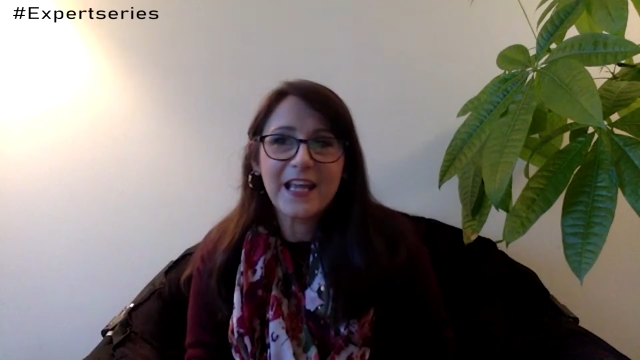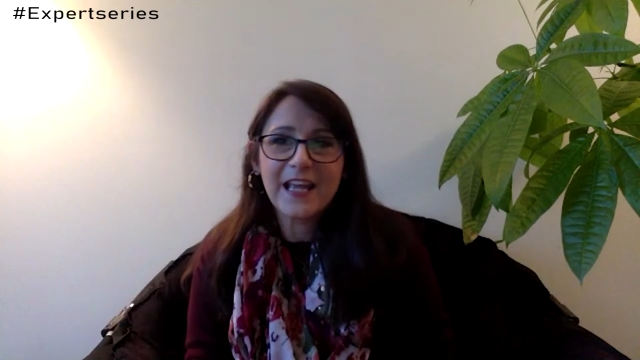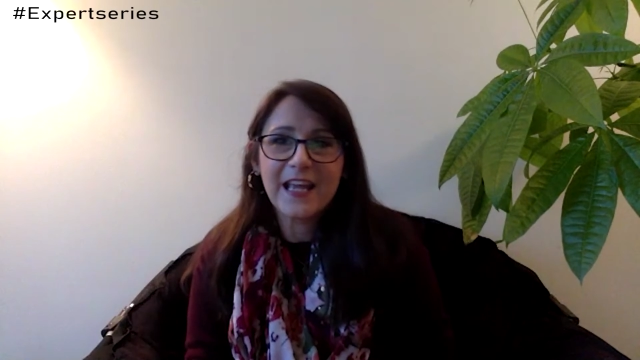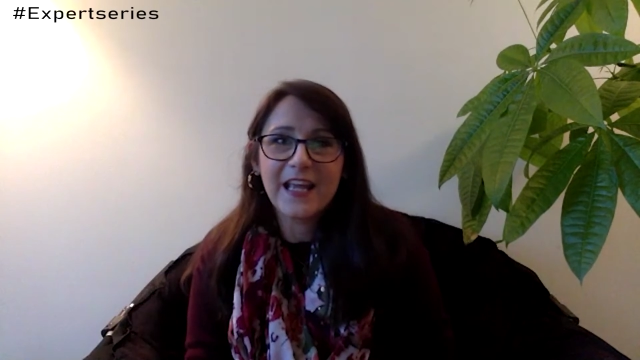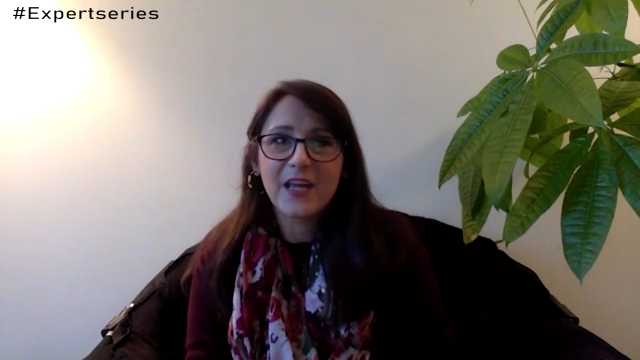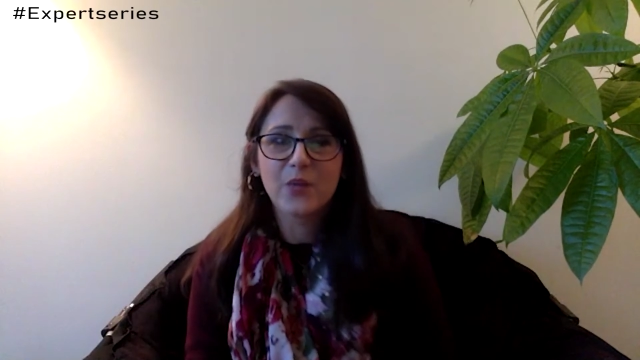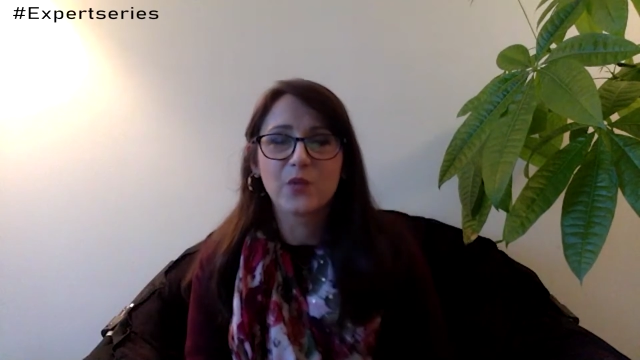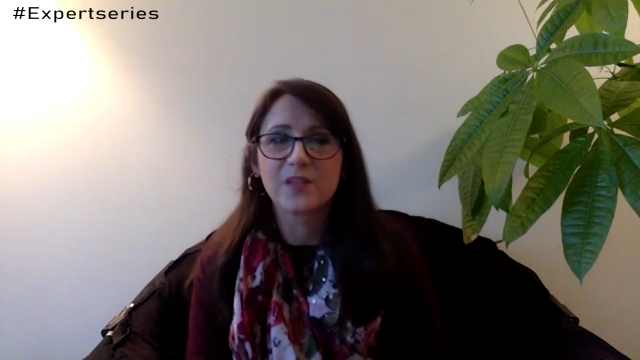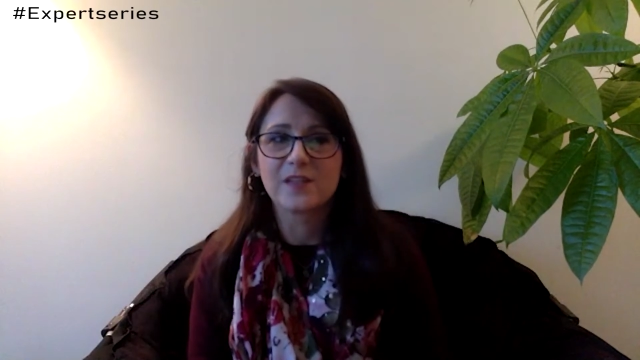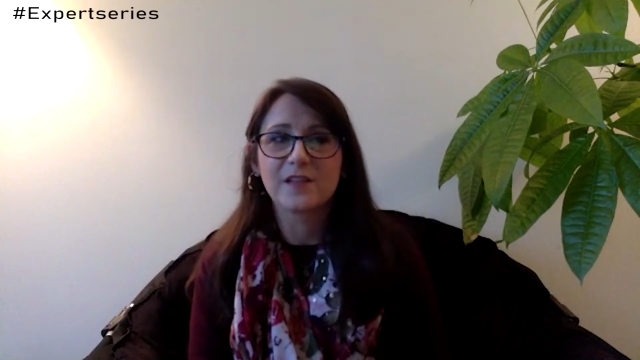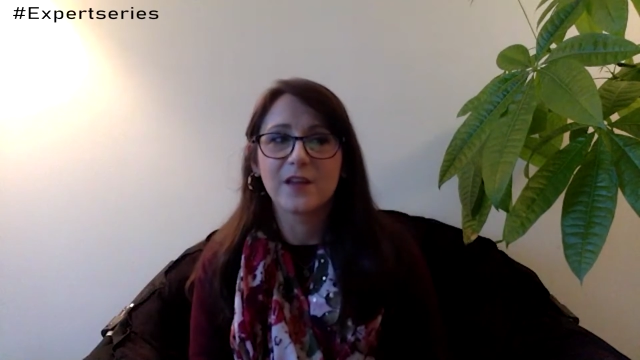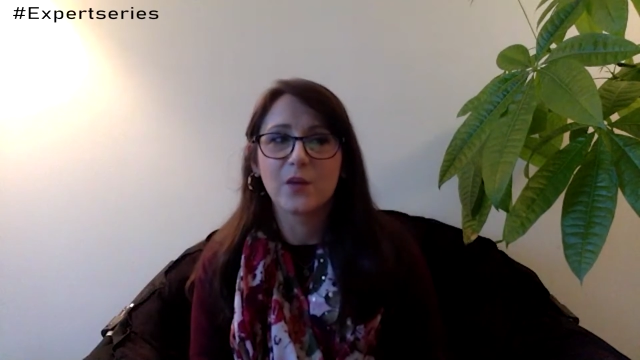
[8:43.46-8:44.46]
it
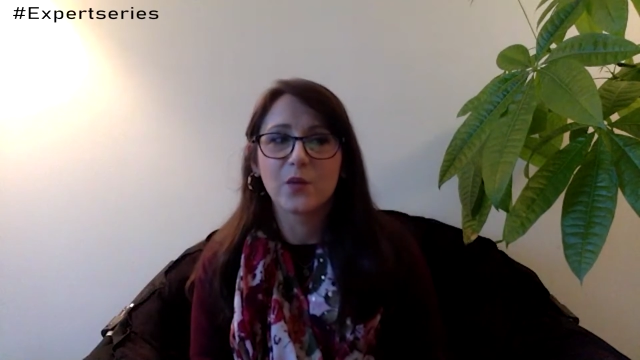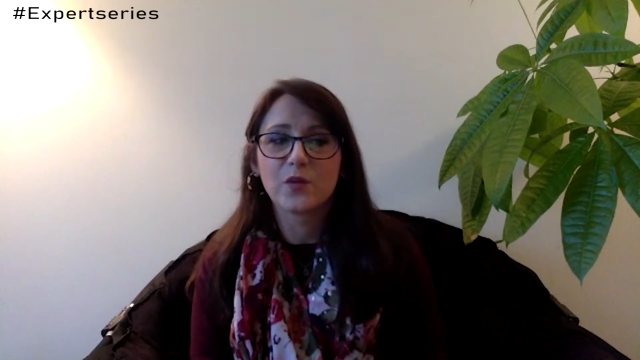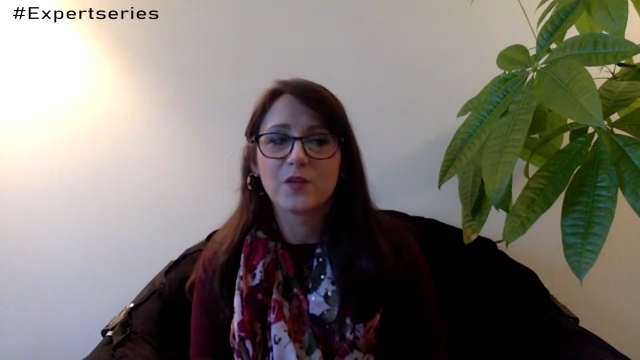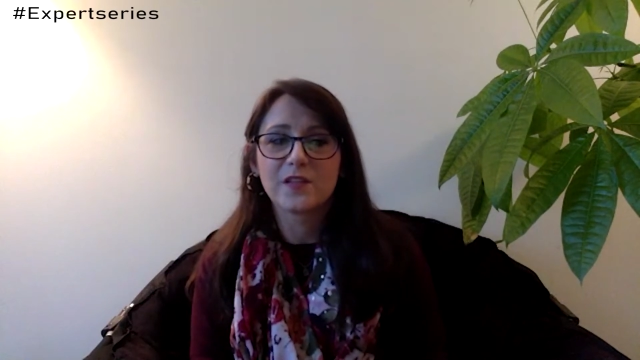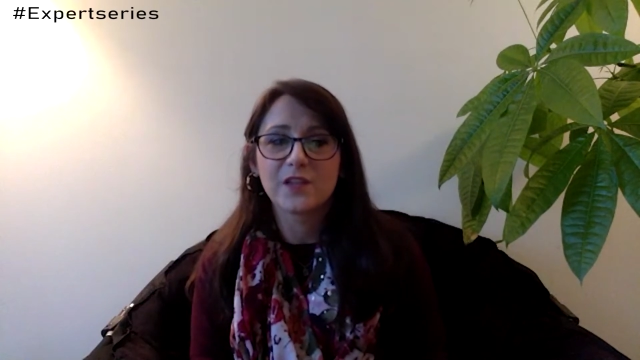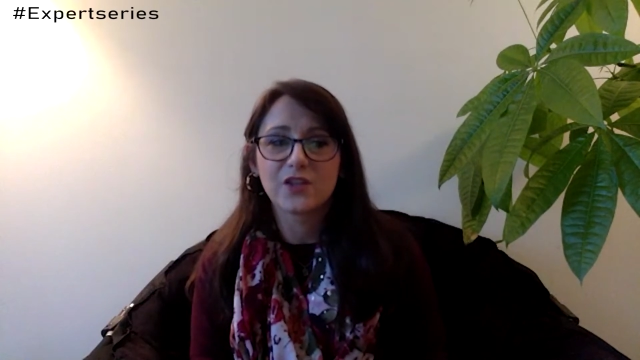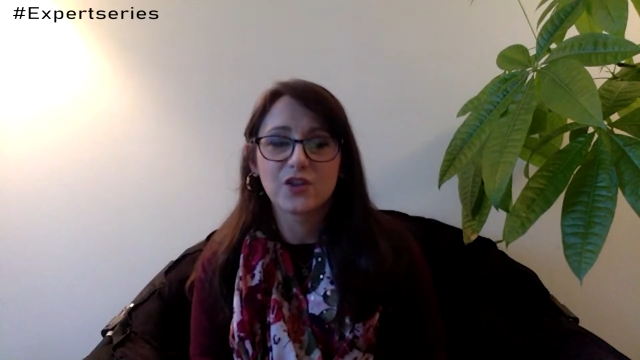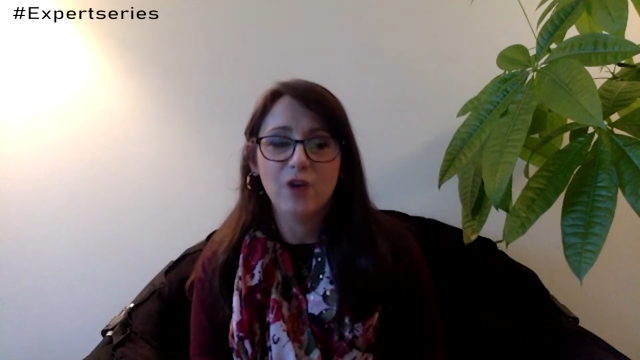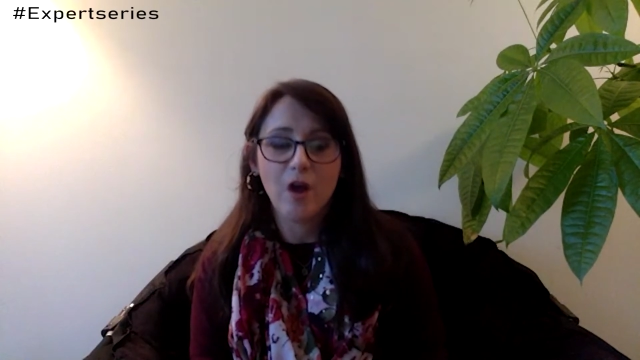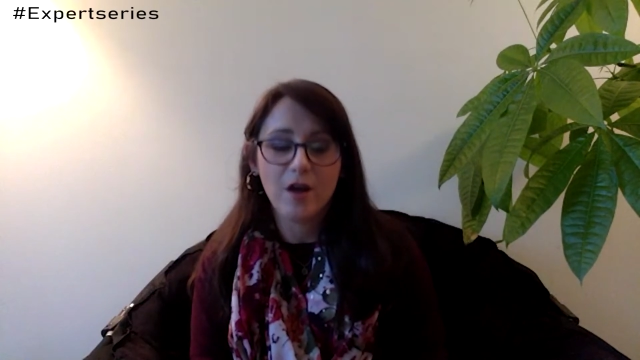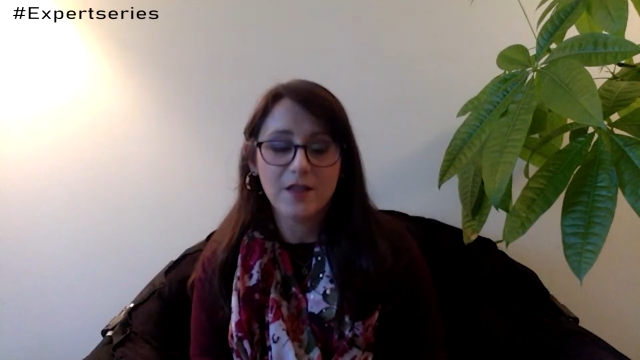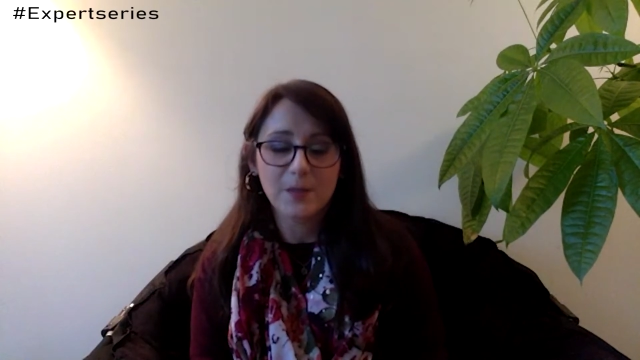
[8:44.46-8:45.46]
was such an
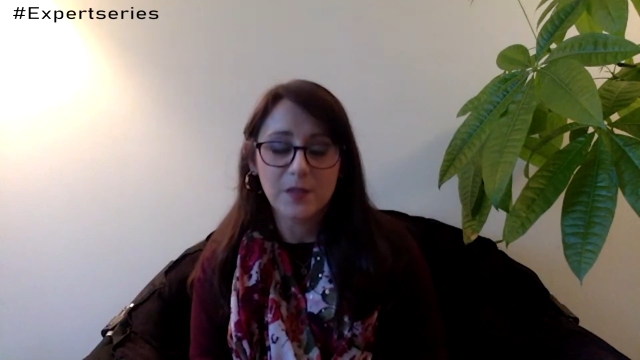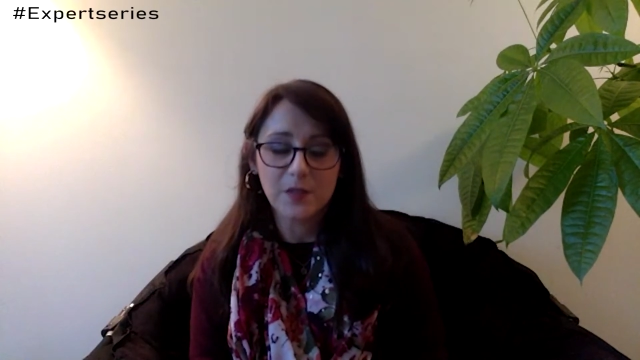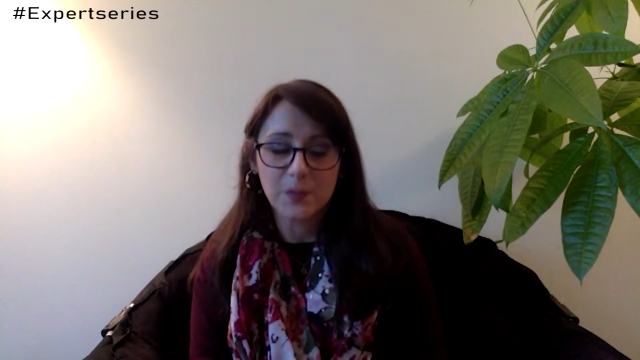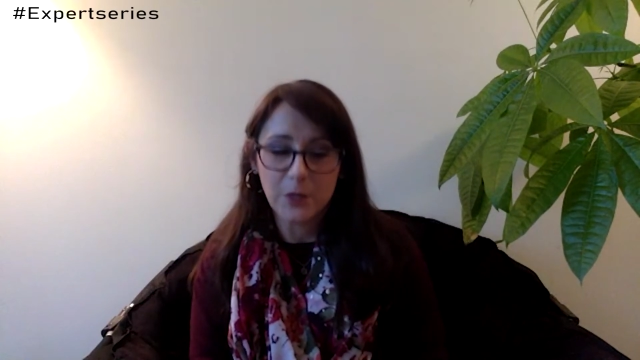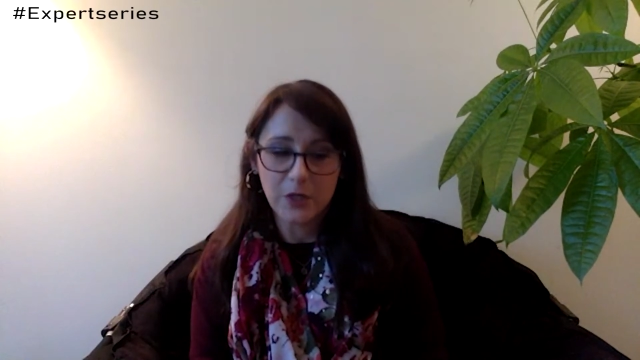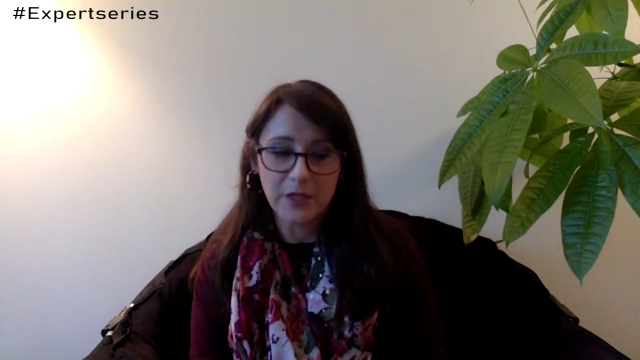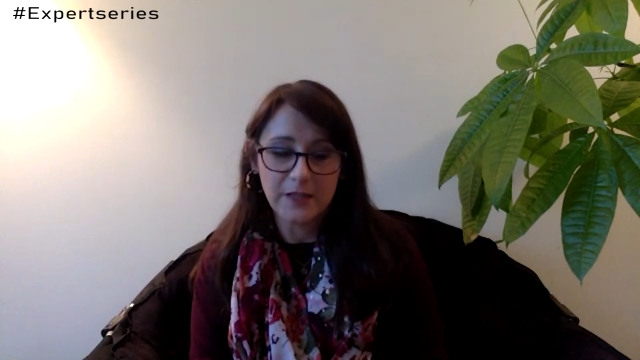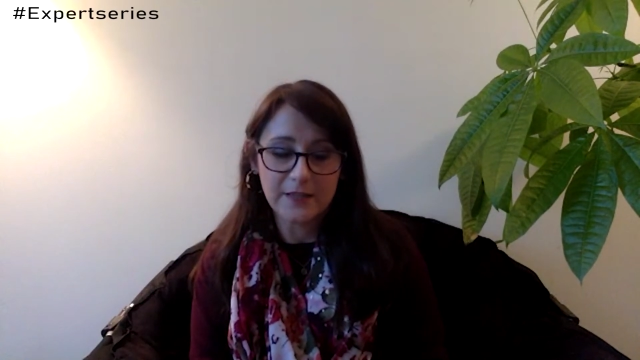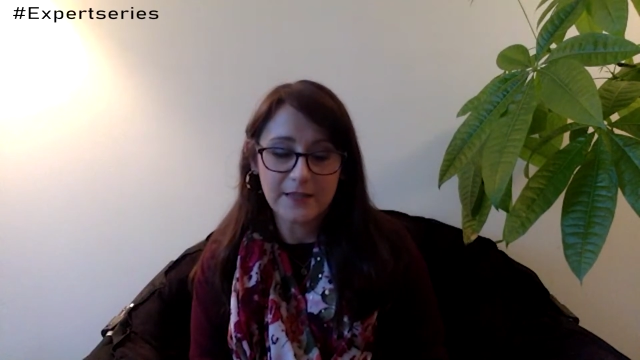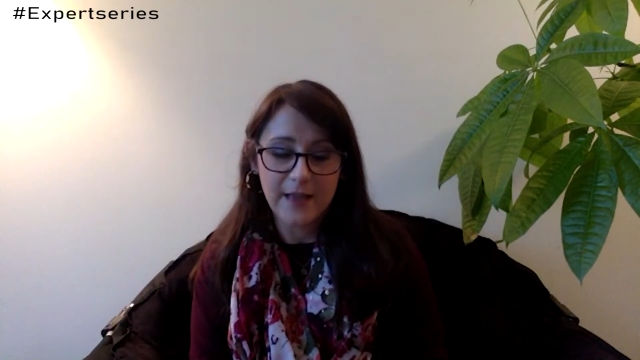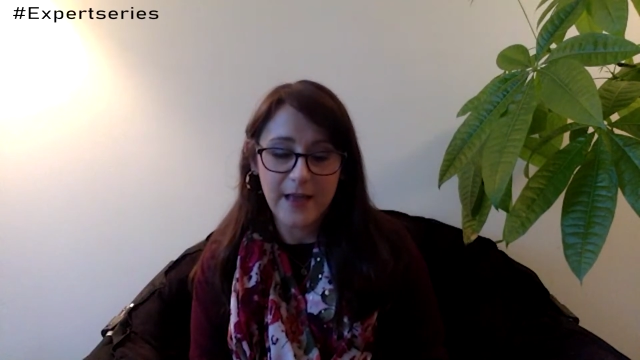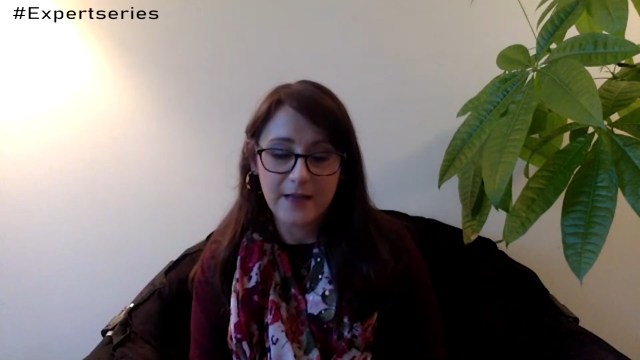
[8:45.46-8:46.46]
awesome
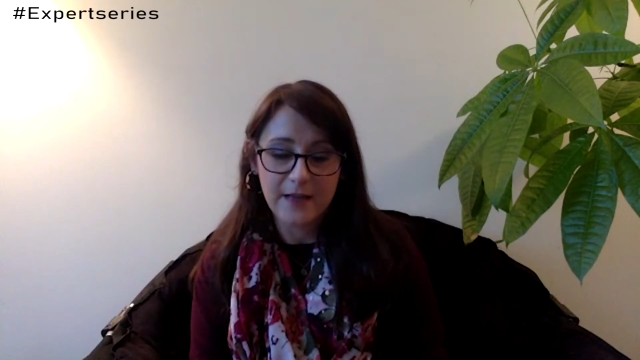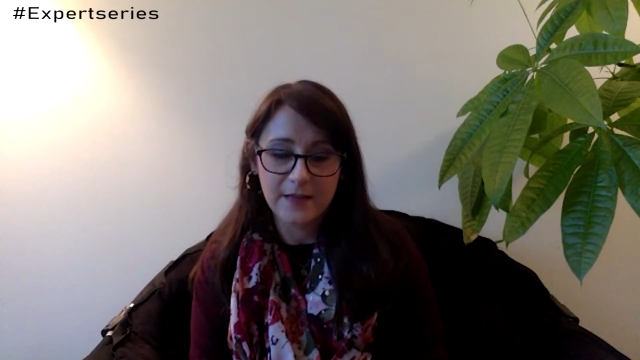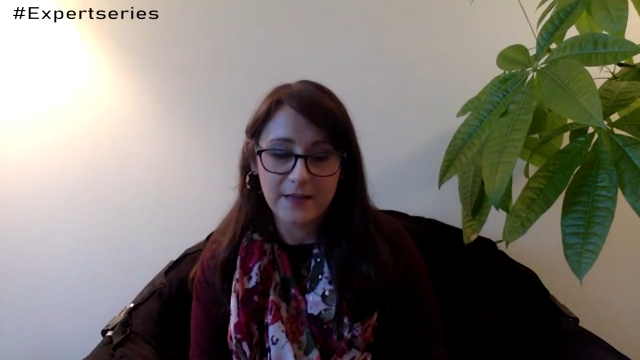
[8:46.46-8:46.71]
experience. And